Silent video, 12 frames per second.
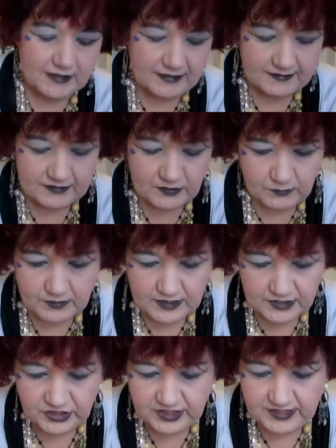Let's
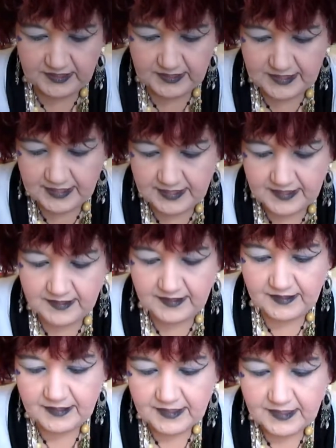swatch it and
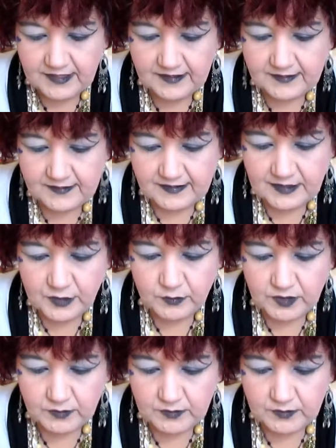see what